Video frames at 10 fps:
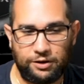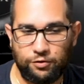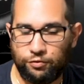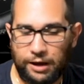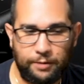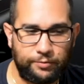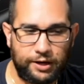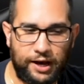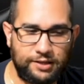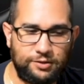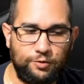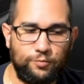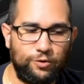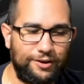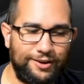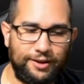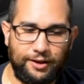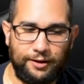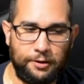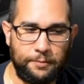incredible costume work.
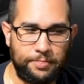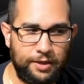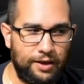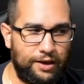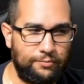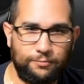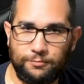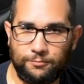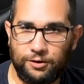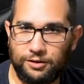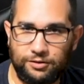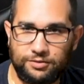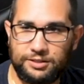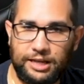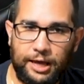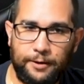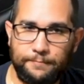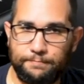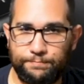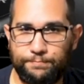Um, I wore a little
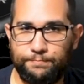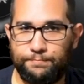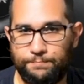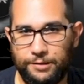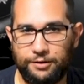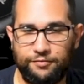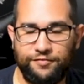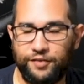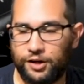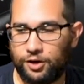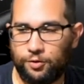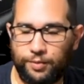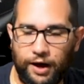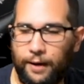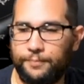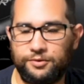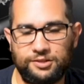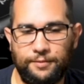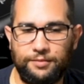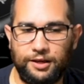Sam, you know, Funko Pop or
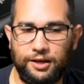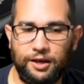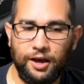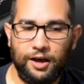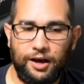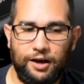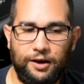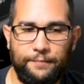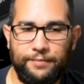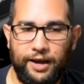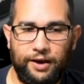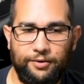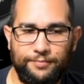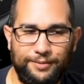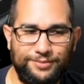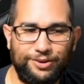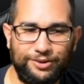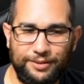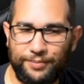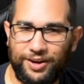something. Um, now I'm, I'm
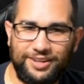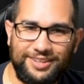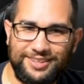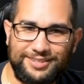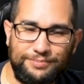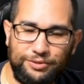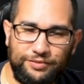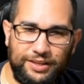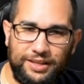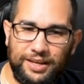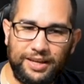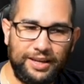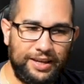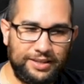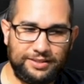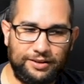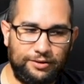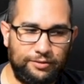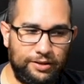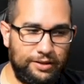totally bought into this movie.
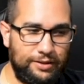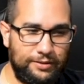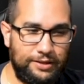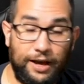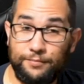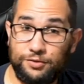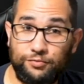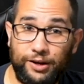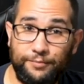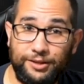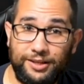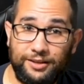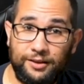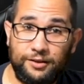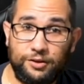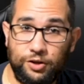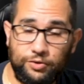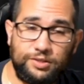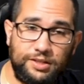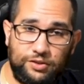So now I'm just rambling
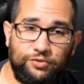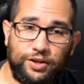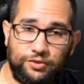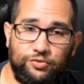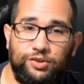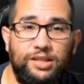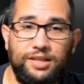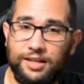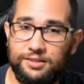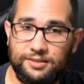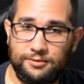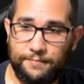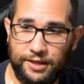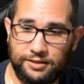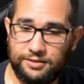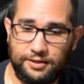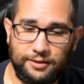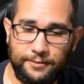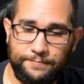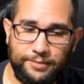go see Trick 'r Treat. That's that's
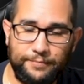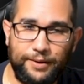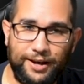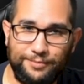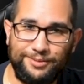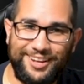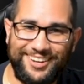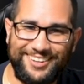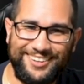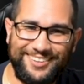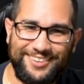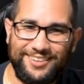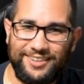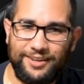the the bottom line.